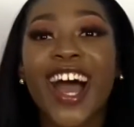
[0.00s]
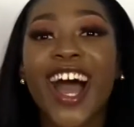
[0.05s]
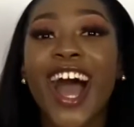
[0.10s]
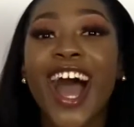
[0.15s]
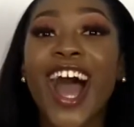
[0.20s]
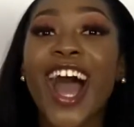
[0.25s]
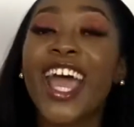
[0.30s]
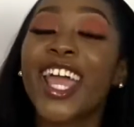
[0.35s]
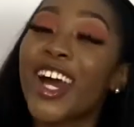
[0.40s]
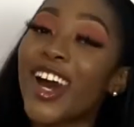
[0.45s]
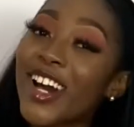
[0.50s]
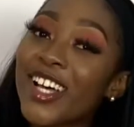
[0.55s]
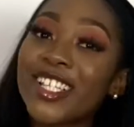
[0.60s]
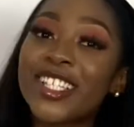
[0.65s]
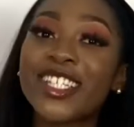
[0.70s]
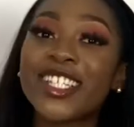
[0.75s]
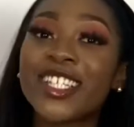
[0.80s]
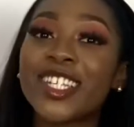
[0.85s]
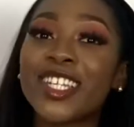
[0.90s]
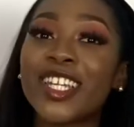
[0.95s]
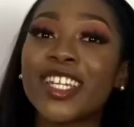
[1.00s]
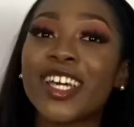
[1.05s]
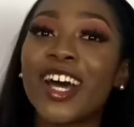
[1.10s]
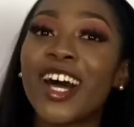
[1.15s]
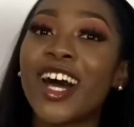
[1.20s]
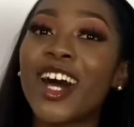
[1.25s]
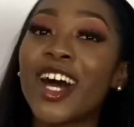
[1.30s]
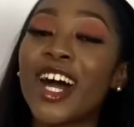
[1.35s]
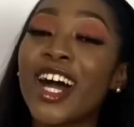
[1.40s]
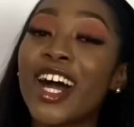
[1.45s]
I asked
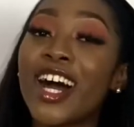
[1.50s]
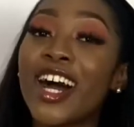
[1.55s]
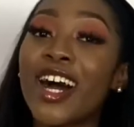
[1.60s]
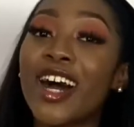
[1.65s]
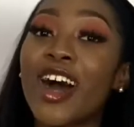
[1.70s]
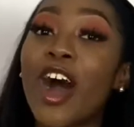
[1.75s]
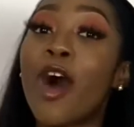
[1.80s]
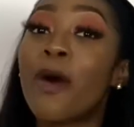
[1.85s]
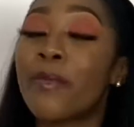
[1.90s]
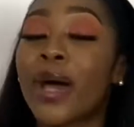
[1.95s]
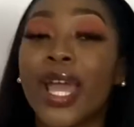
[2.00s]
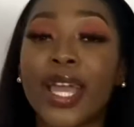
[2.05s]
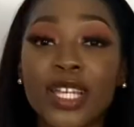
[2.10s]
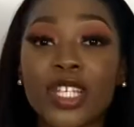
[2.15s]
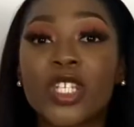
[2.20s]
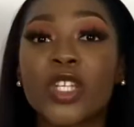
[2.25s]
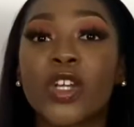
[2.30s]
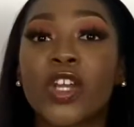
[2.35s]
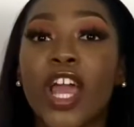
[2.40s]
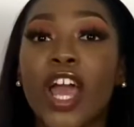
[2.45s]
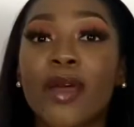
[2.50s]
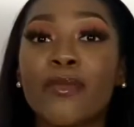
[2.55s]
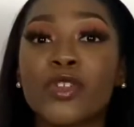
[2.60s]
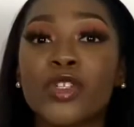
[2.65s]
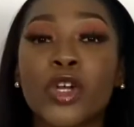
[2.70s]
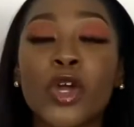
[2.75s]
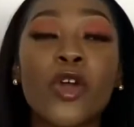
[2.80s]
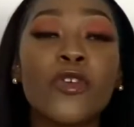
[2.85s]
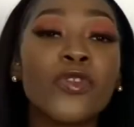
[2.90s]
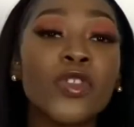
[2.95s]
on my Instagram
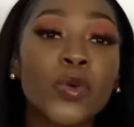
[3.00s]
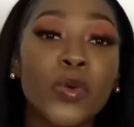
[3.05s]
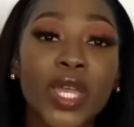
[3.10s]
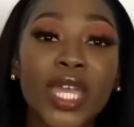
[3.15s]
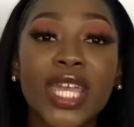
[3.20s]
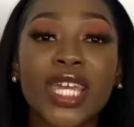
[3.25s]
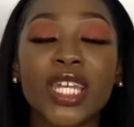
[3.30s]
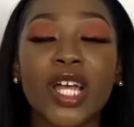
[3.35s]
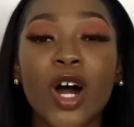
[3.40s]
over the weekend.